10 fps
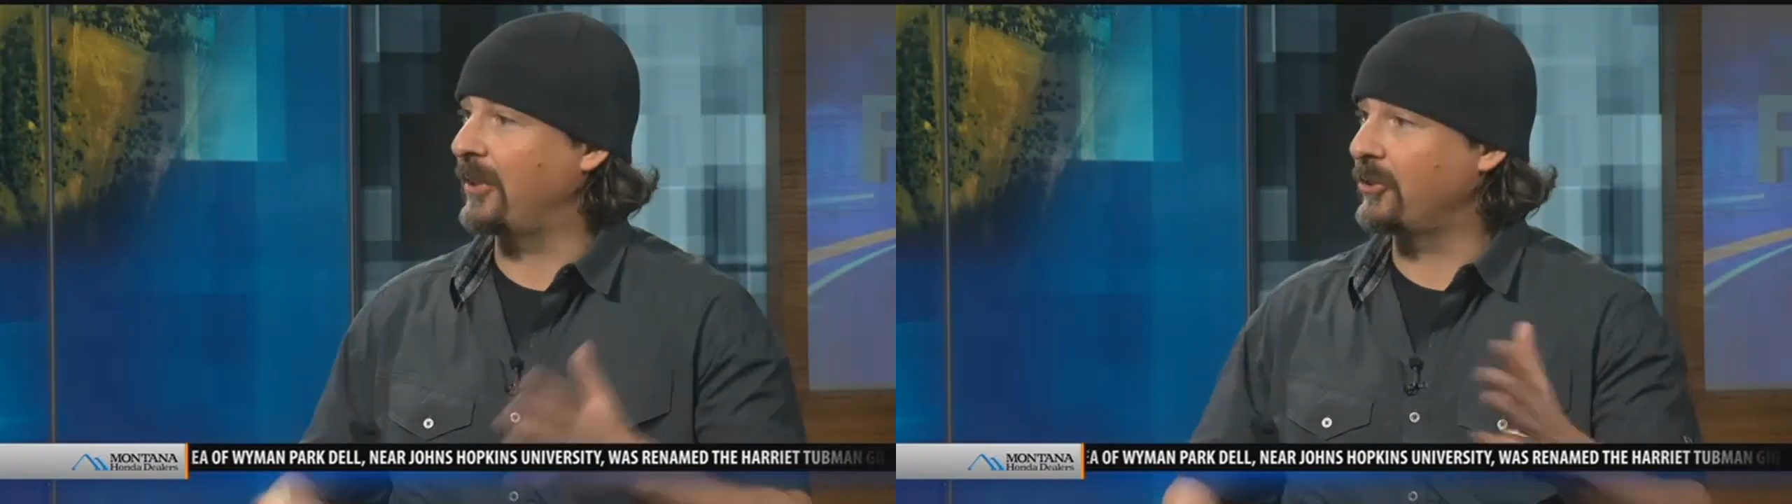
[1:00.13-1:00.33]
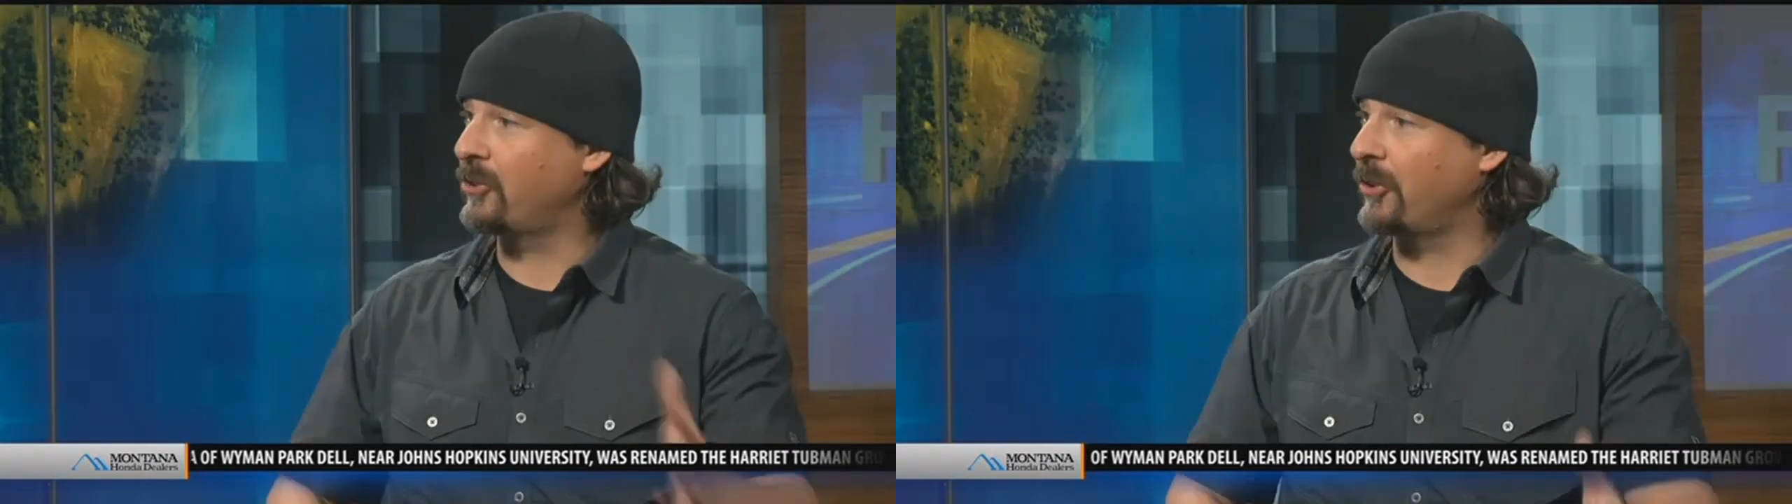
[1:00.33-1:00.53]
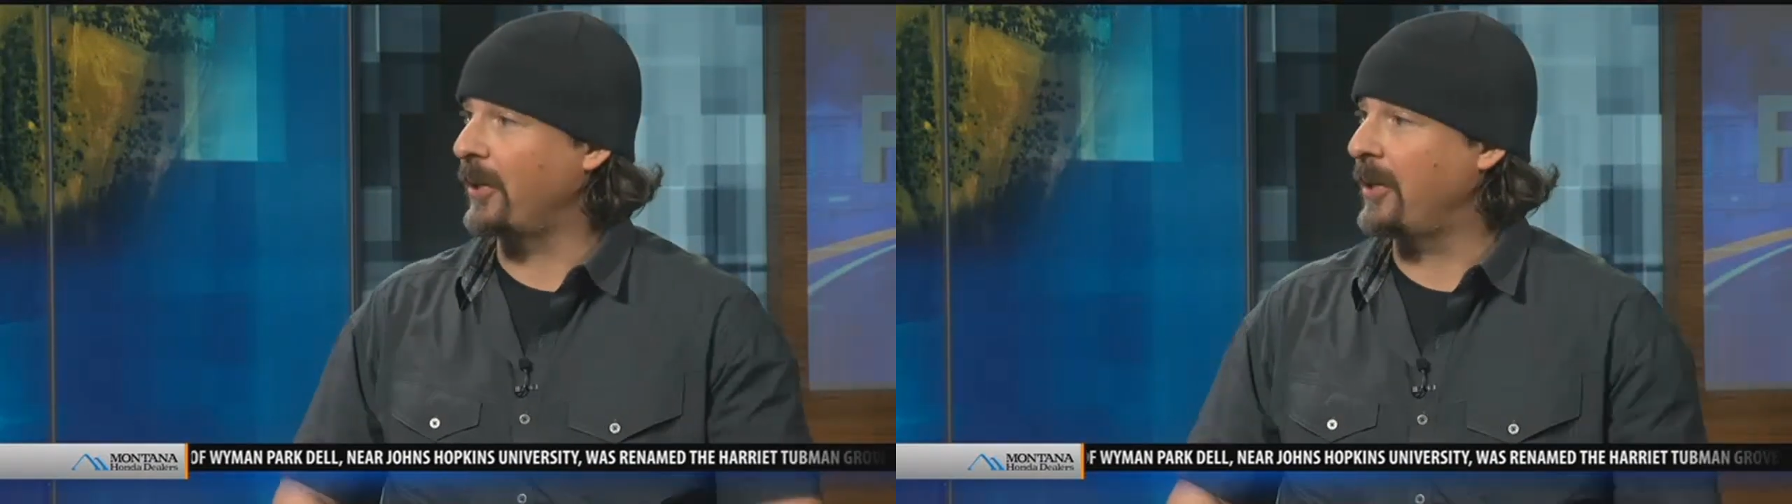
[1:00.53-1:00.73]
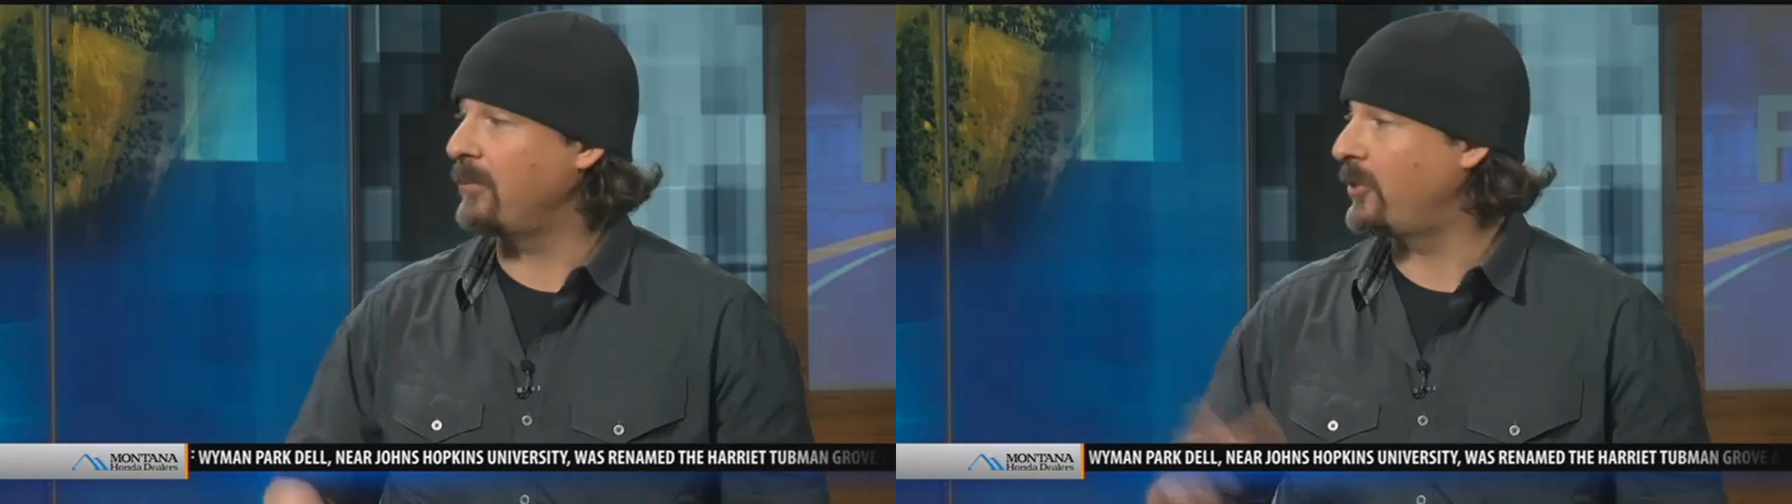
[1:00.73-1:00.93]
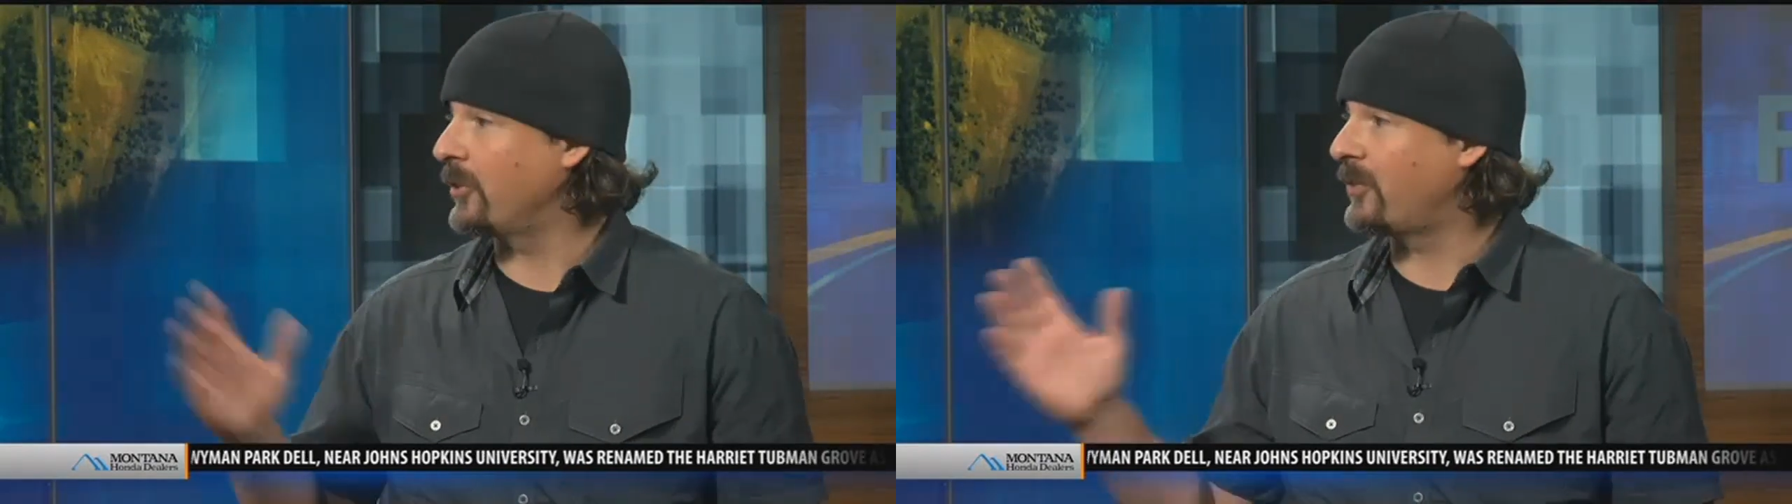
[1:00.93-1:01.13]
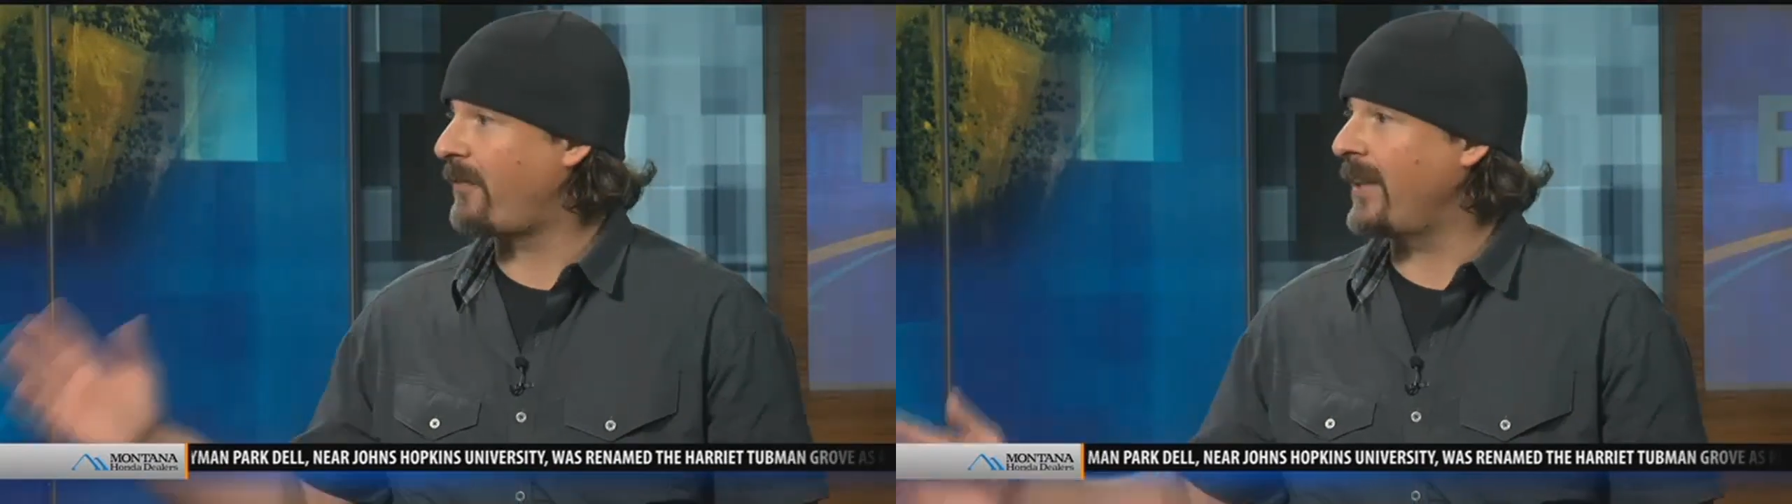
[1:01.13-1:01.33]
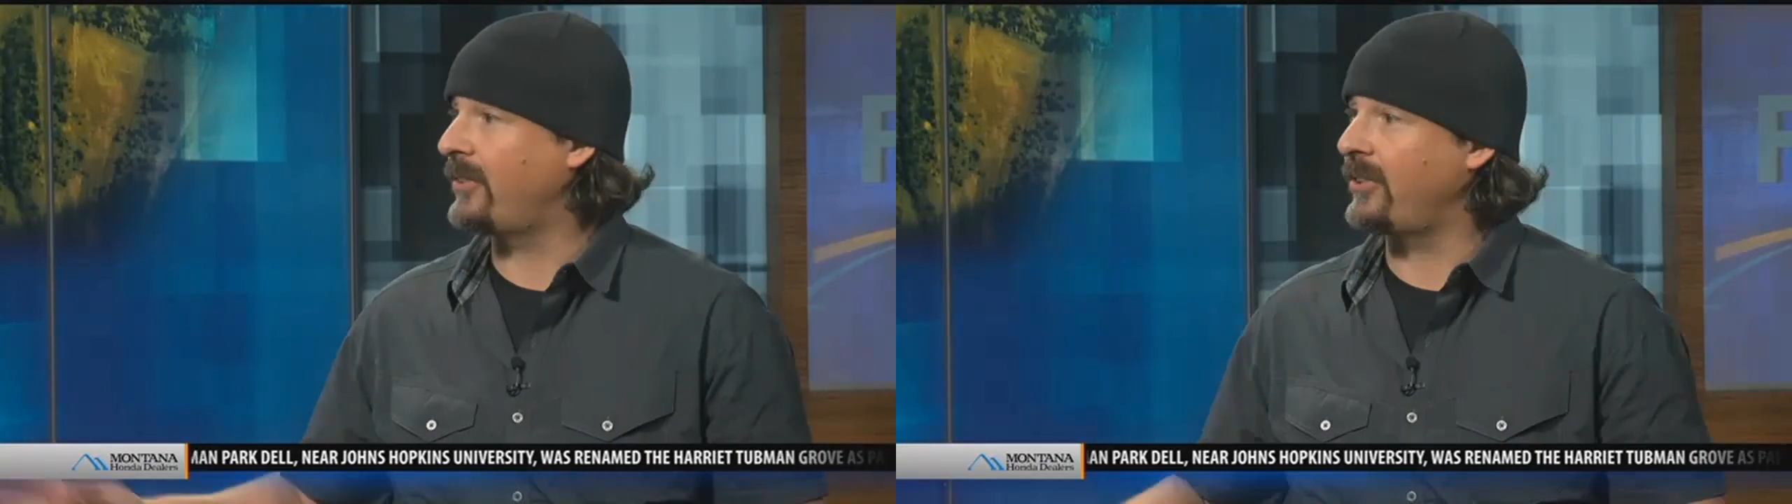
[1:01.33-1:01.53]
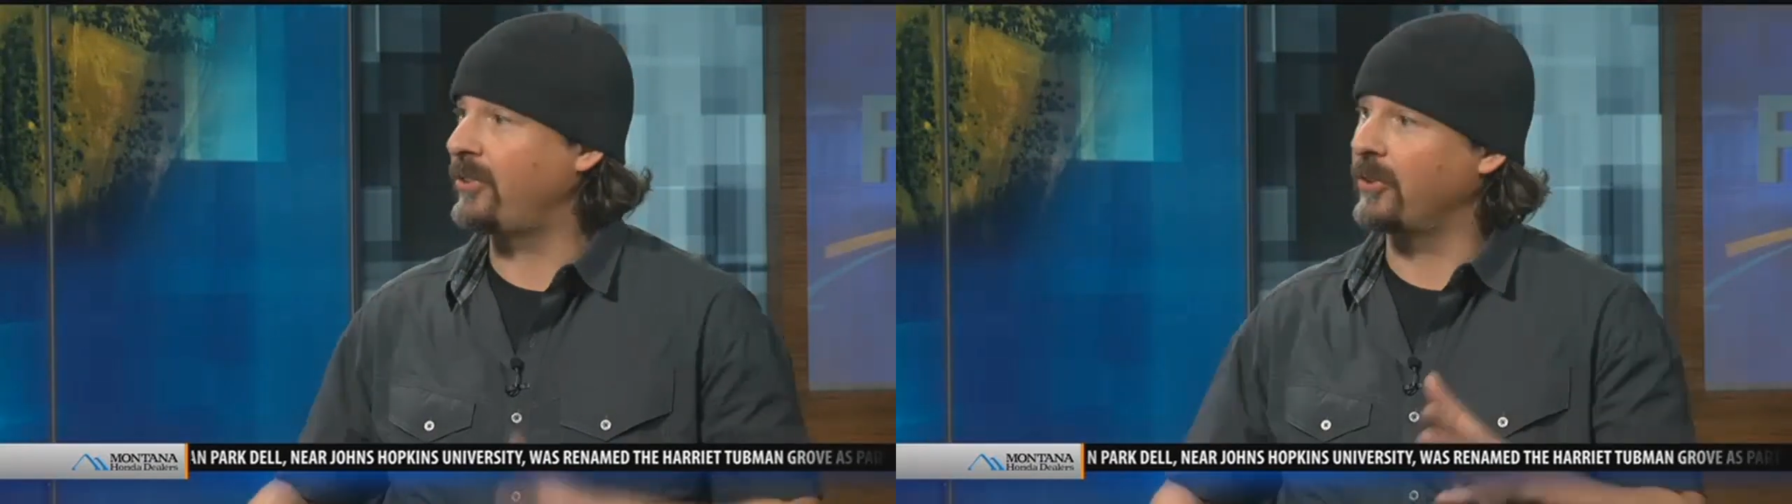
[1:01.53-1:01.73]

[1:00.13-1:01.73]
there's streams, there's fences,